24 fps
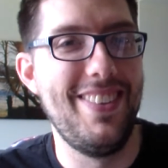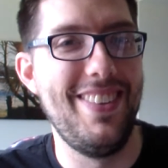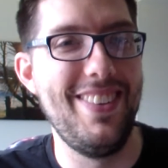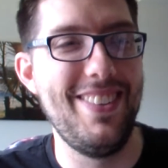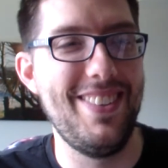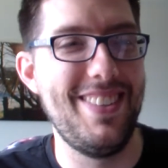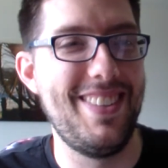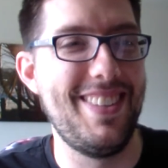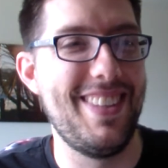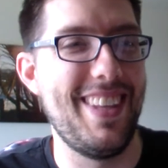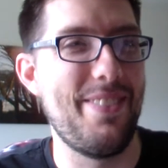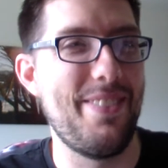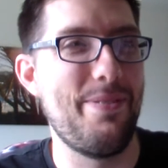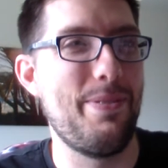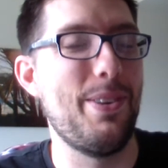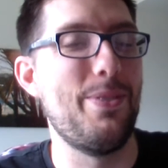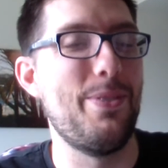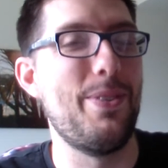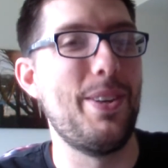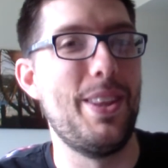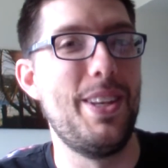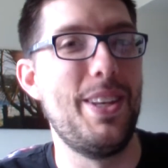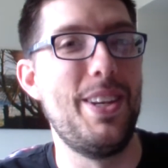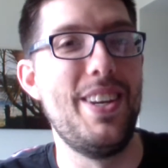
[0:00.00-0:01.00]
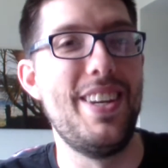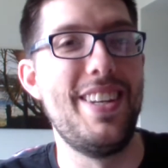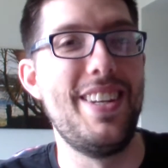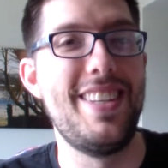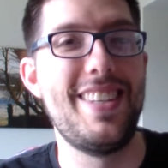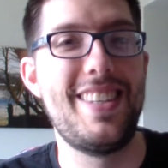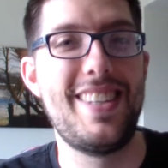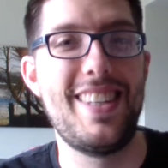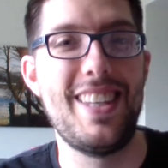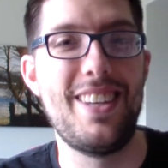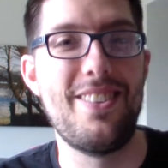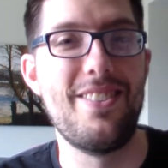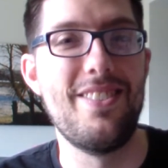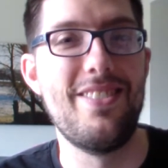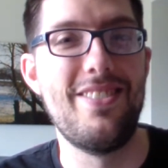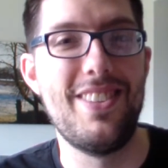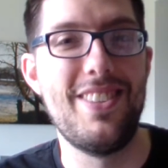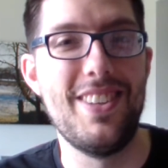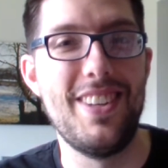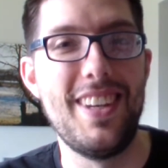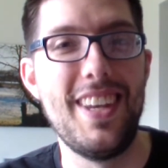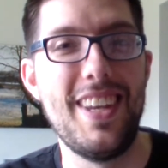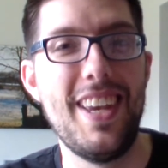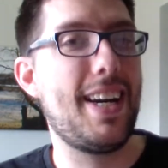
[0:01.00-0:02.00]
It was like probably the nerdiest thing we've
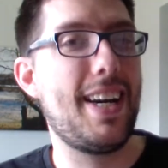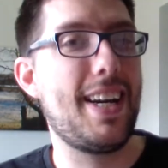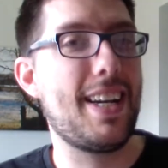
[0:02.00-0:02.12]
done.